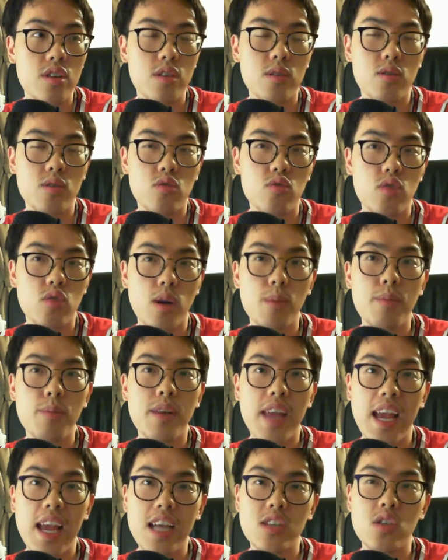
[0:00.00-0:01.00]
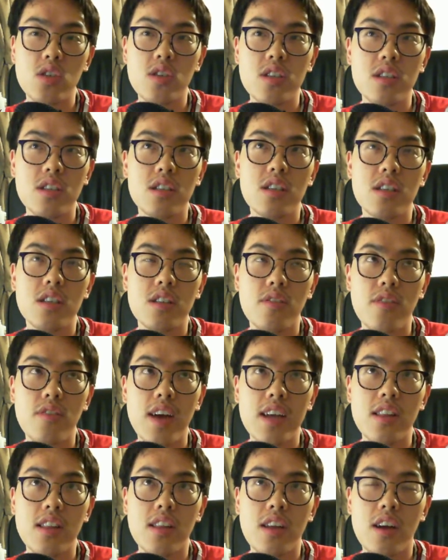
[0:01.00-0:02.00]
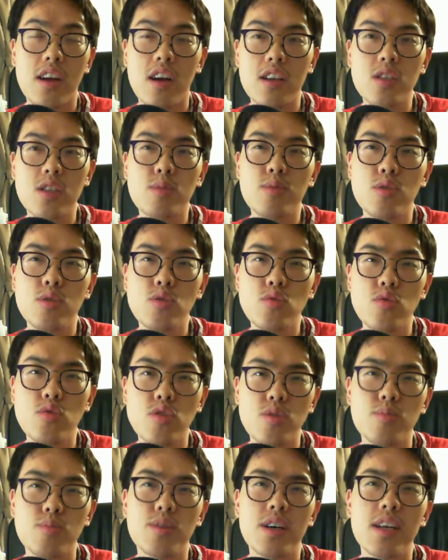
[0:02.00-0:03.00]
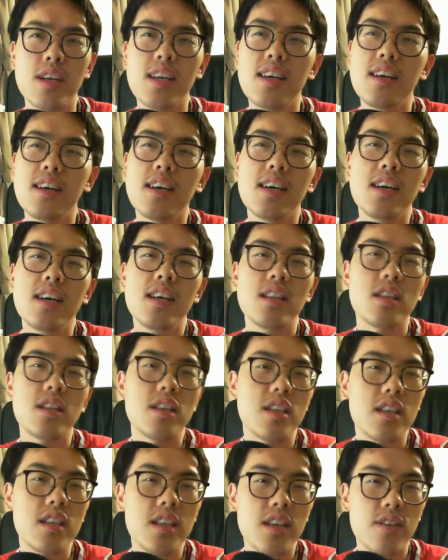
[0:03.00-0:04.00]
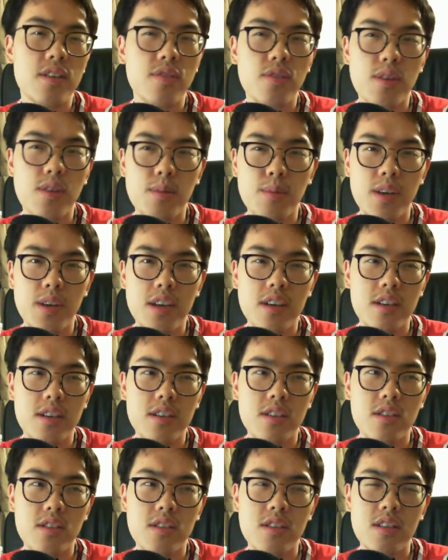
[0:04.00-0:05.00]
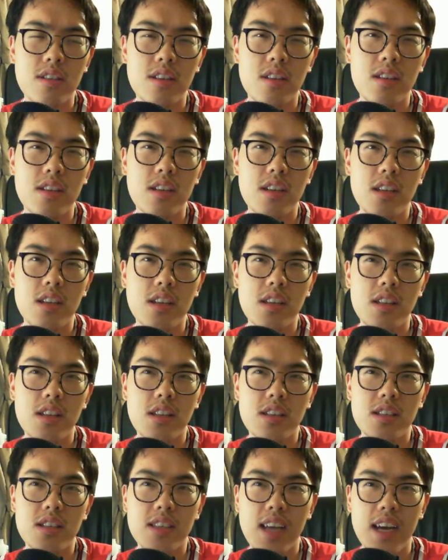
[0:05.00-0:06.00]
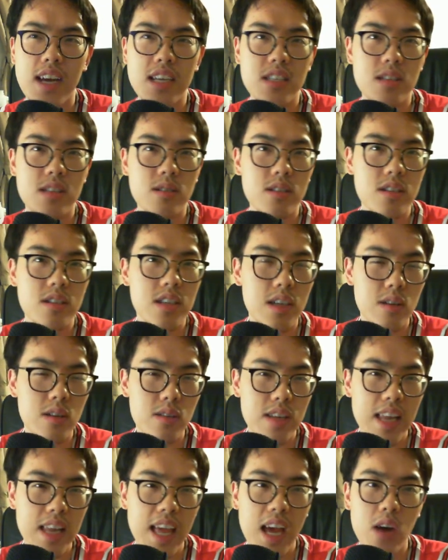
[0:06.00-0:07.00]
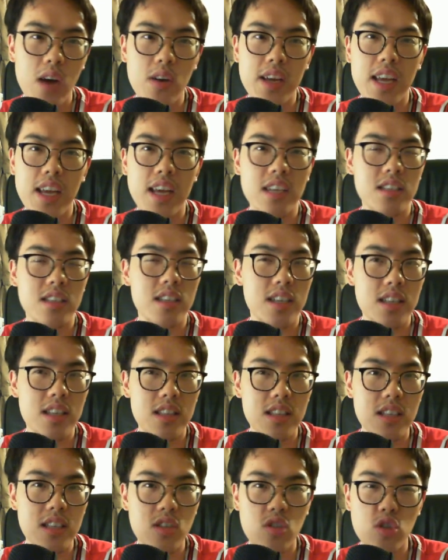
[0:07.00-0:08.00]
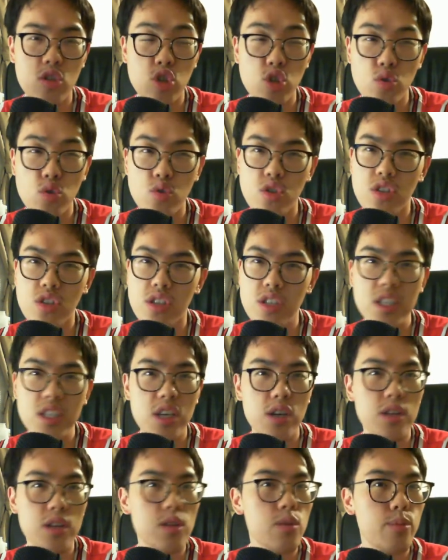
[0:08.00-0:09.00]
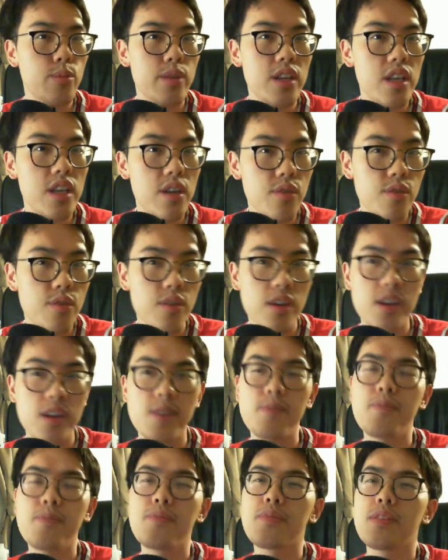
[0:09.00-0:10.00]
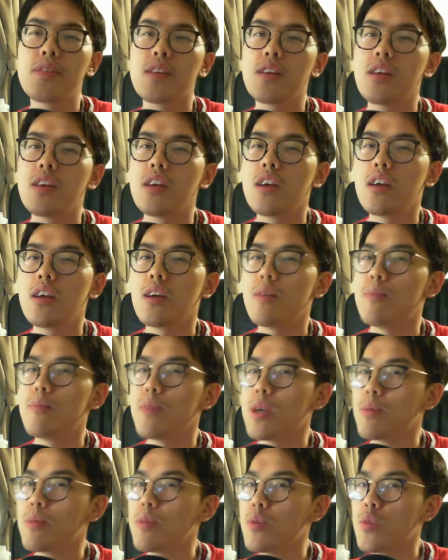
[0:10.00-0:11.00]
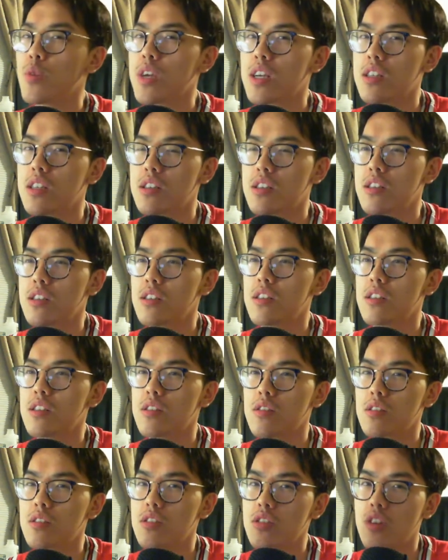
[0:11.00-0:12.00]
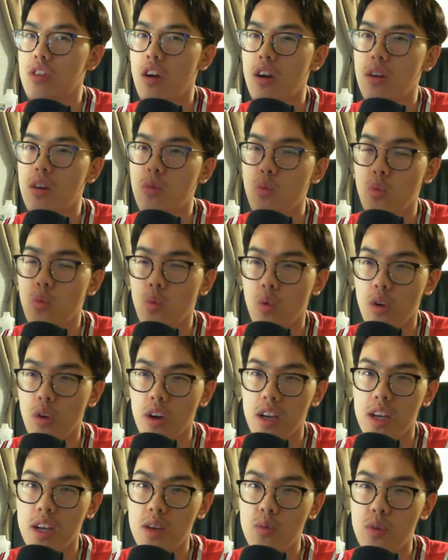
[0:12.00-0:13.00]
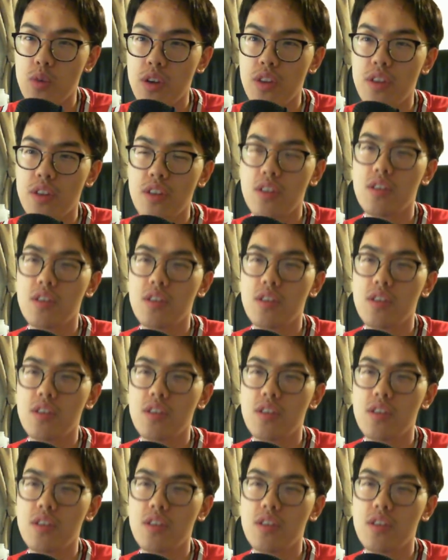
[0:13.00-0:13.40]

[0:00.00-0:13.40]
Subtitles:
Trump and Andrew and the fact that they're entrepreneurs, but they're different because this guy's now he has like these solutions that are a little bit different. Maybe we can start working with